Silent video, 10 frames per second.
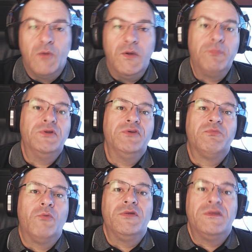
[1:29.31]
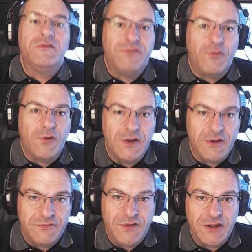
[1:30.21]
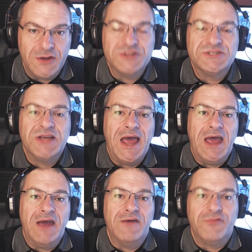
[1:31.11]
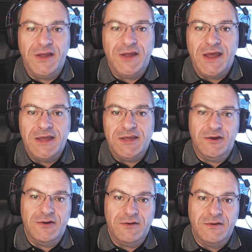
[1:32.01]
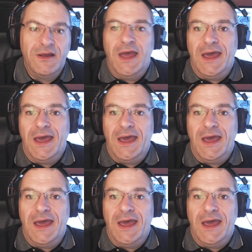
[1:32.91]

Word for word: We produce more than four hundred videos every year.